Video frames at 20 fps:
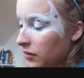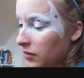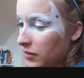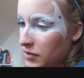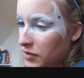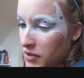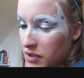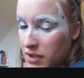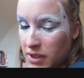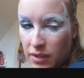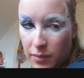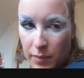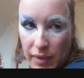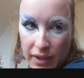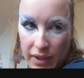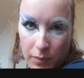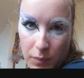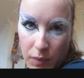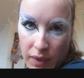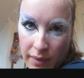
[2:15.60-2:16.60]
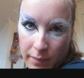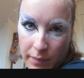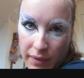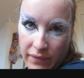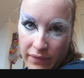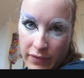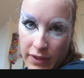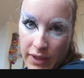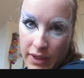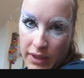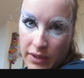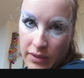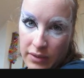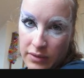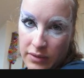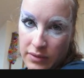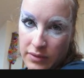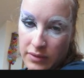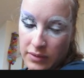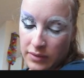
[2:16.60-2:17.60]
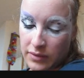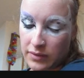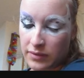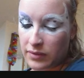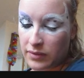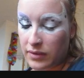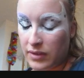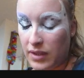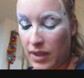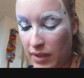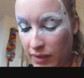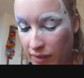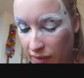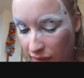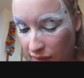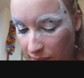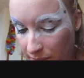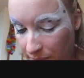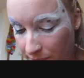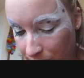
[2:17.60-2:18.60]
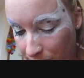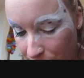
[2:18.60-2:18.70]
Neutrogena makeup wipe every color